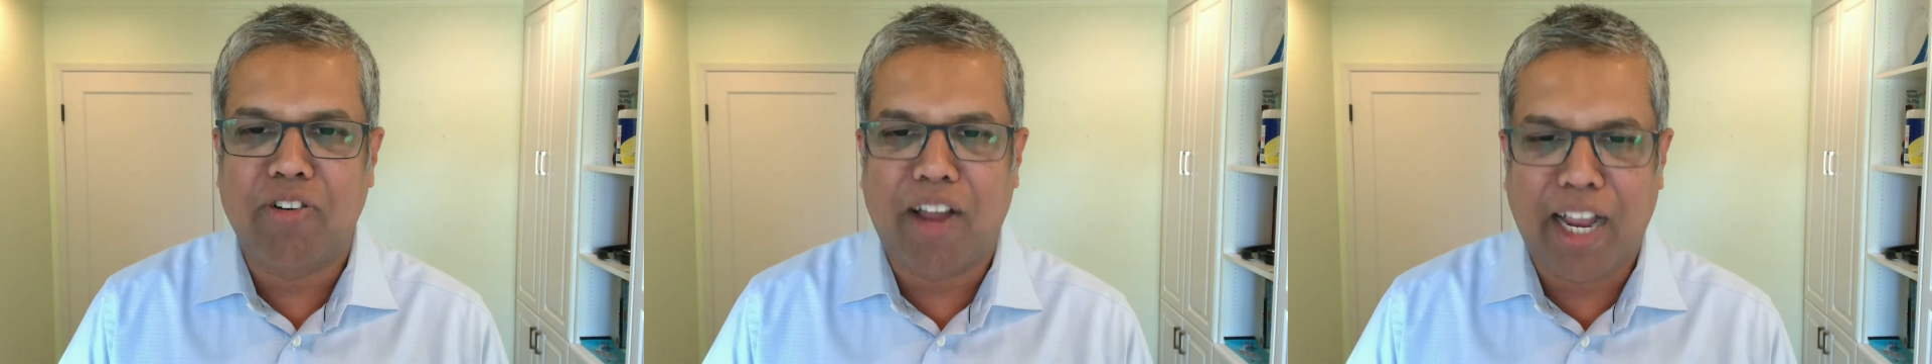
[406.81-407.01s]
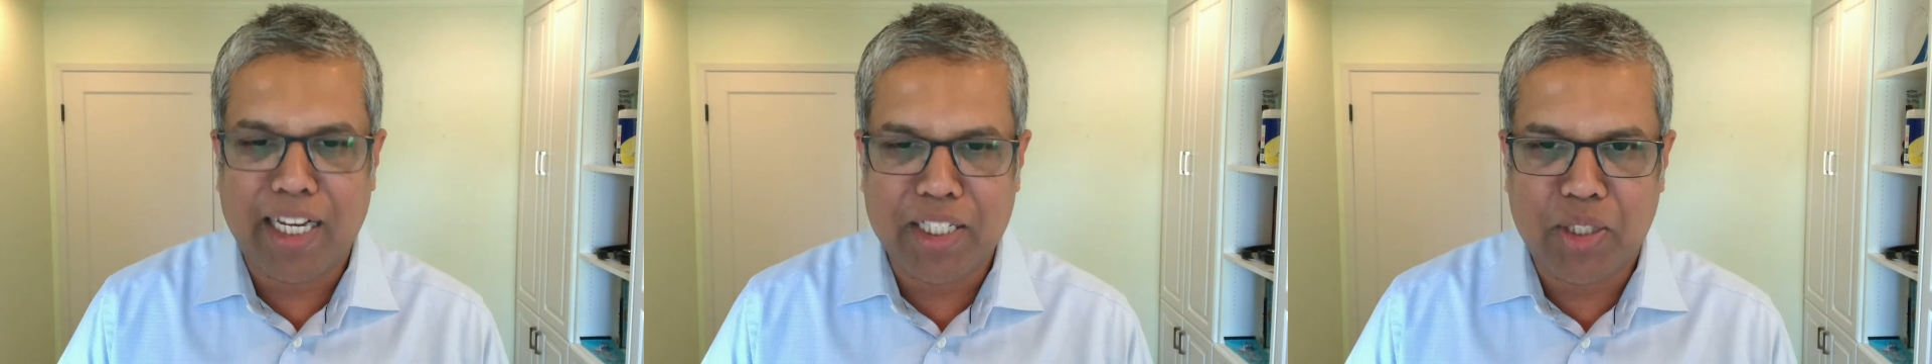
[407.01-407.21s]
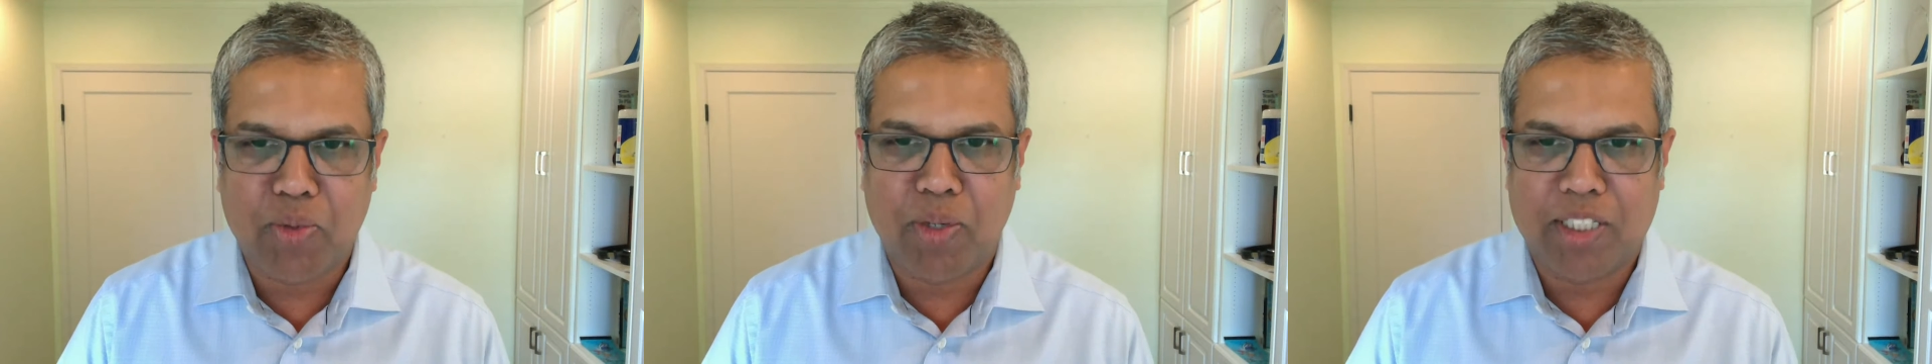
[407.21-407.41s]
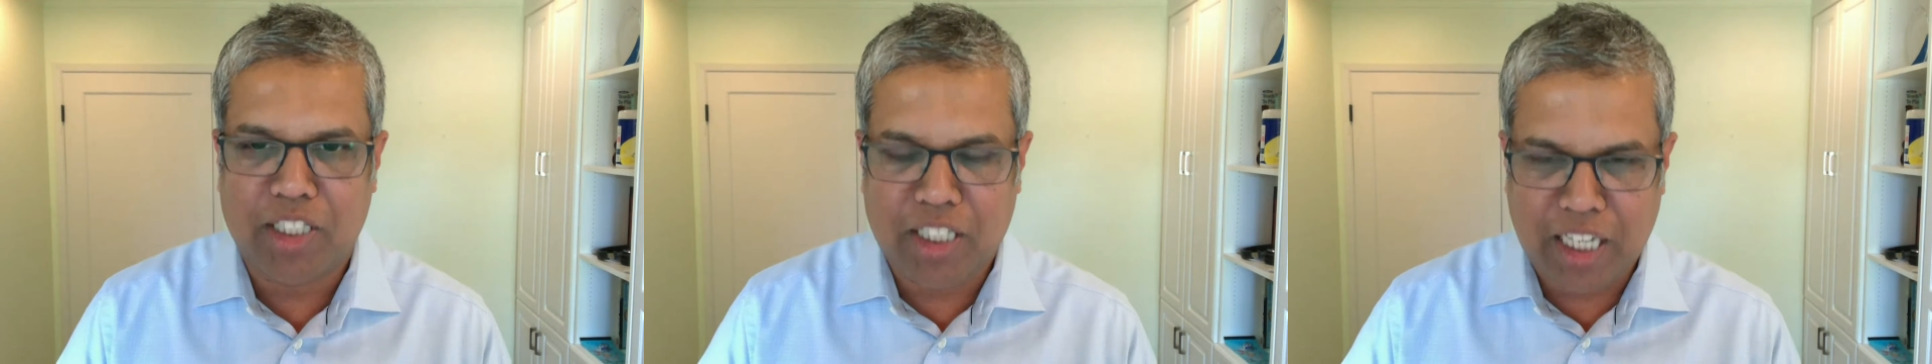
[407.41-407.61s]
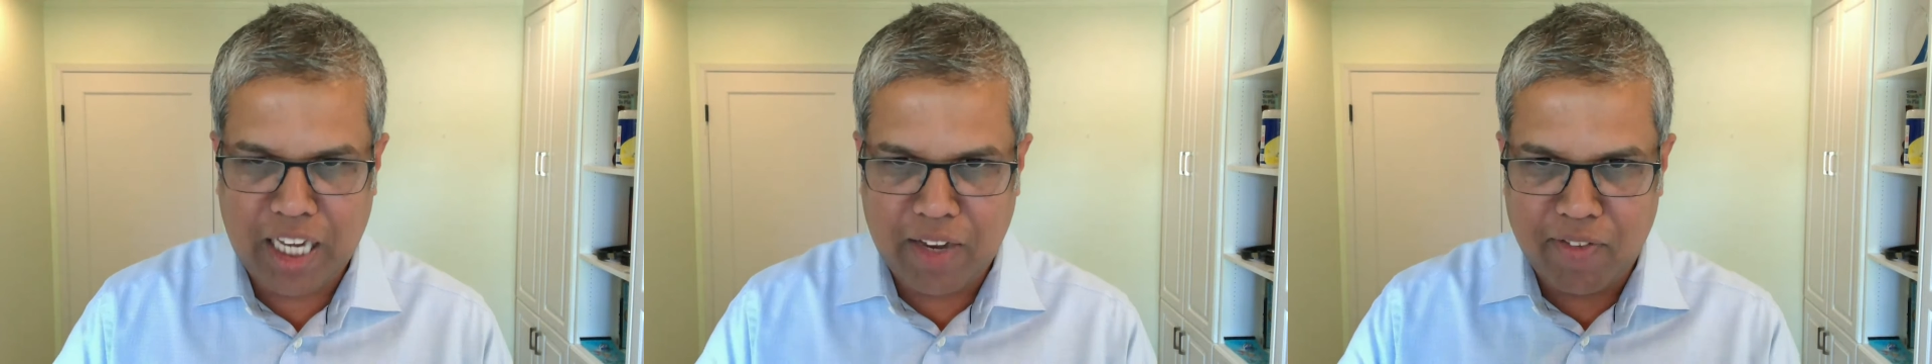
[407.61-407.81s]
trying to
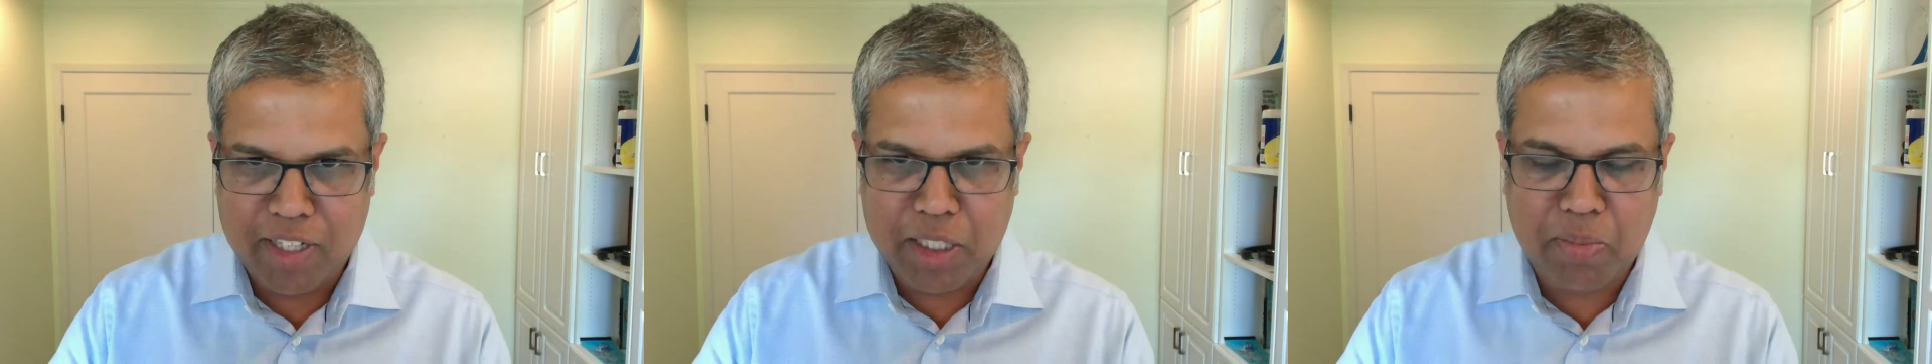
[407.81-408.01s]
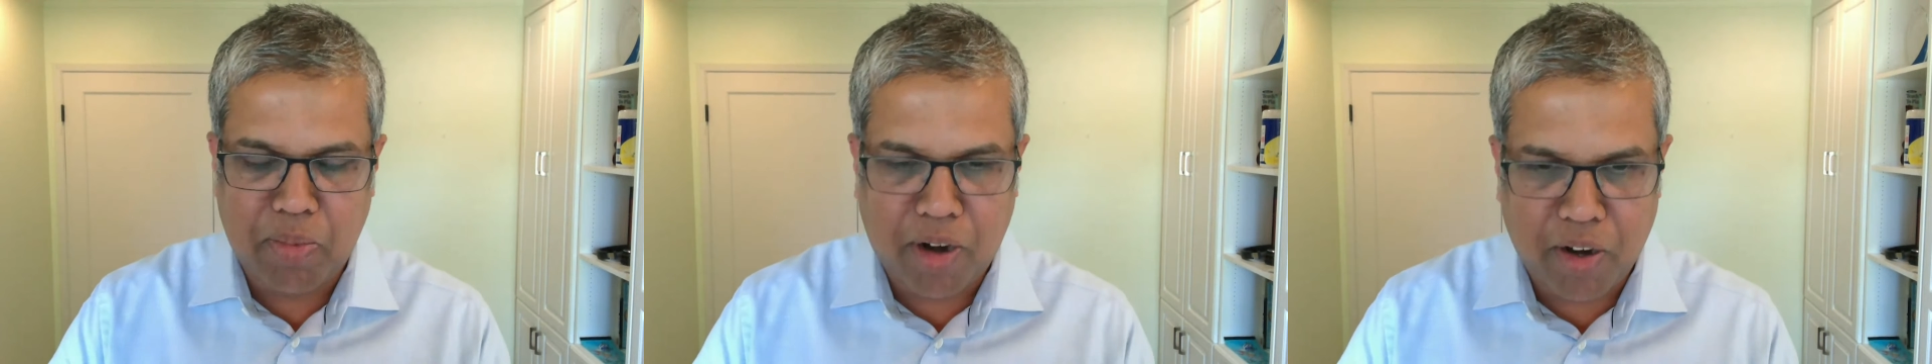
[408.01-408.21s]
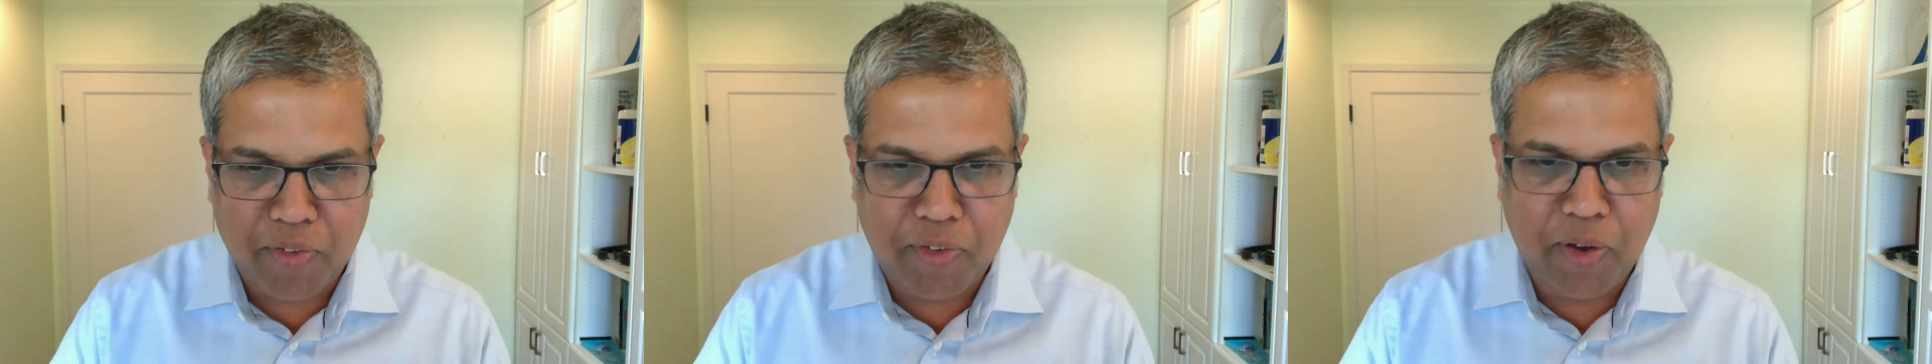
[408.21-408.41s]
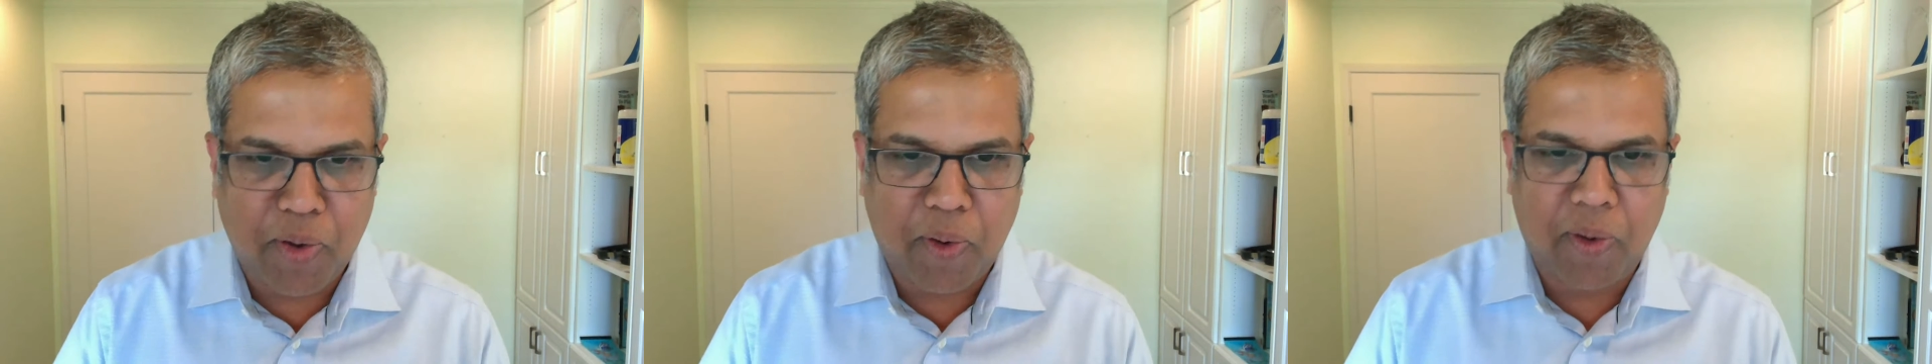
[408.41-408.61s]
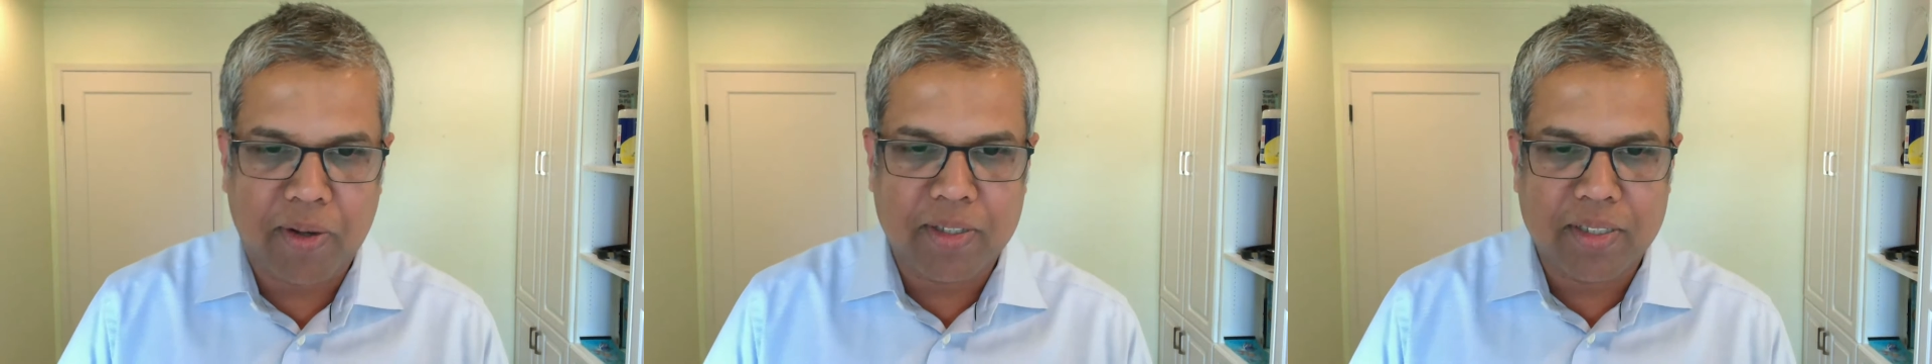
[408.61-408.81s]
achieve as part of
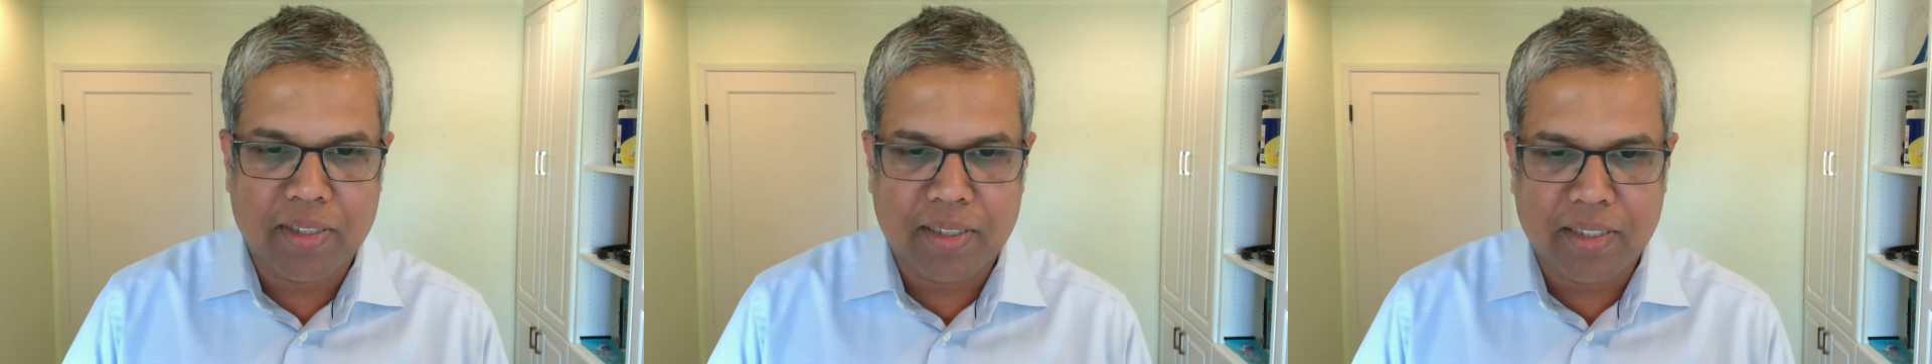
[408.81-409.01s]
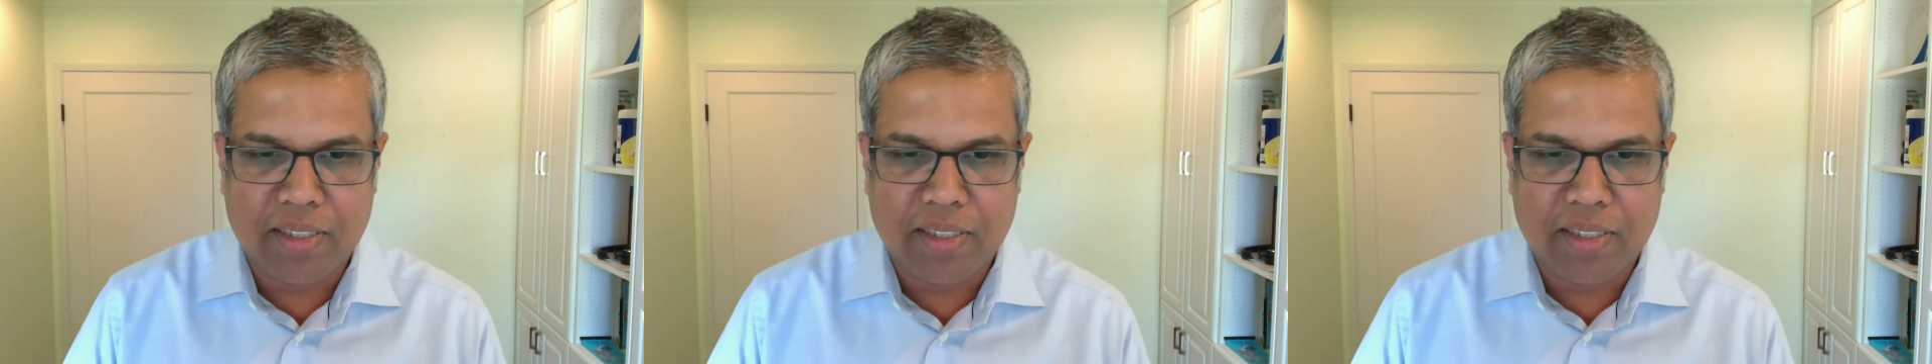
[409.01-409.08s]
your